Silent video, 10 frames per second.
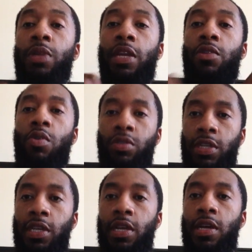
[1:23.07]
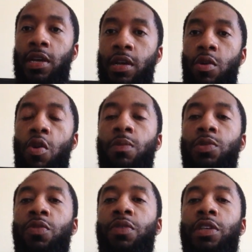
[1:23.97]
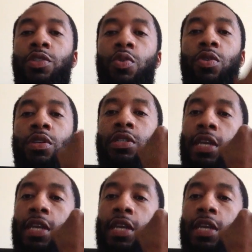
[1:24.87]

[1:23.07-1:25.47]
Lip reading: they cross their arms over their shoulders.